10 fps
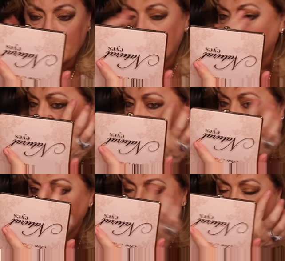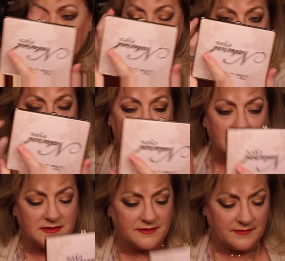And I'm going to keep up here
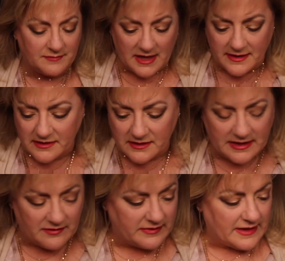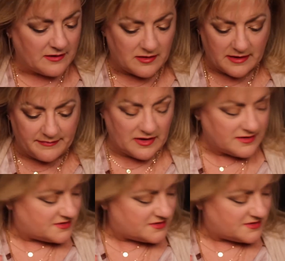matte. I'm not going to carry that on up there. I